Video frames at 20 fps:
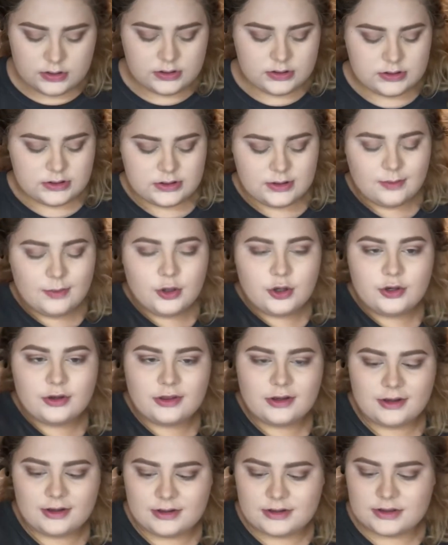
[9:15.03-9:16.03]
similar
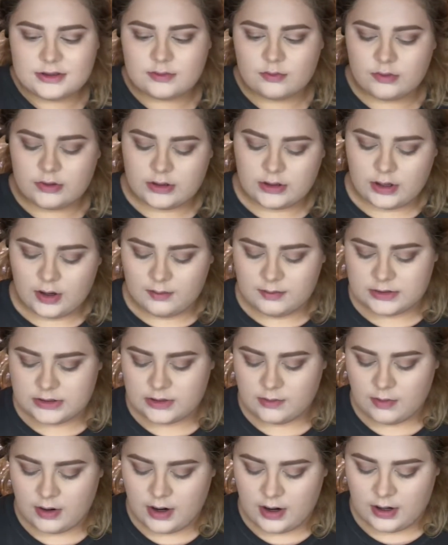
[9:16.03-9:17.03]
things when it comes
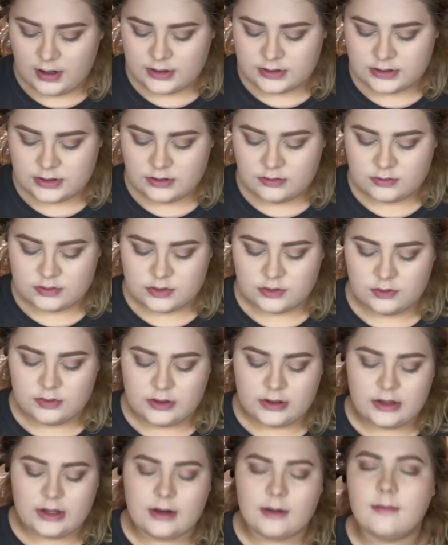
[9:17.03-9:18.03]
to my eyes. I don't do
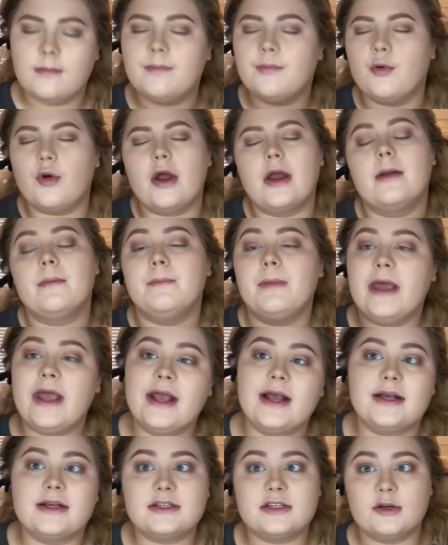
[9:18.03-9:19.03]
any like bright
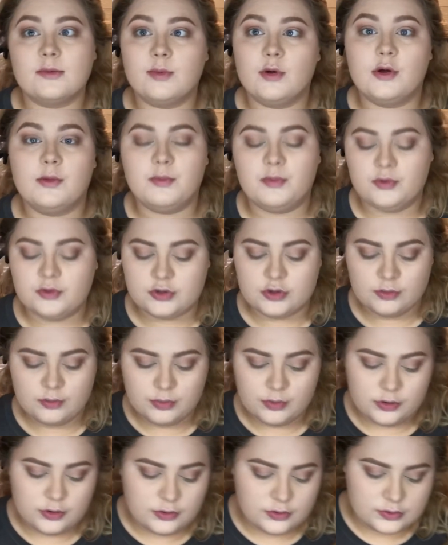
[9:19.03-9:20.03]
pinks or purples or
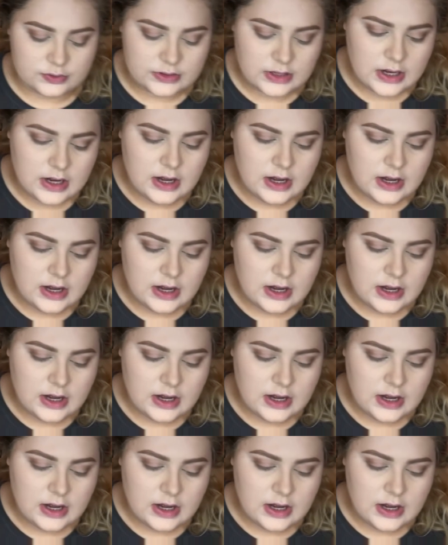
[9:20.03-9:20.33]
blues.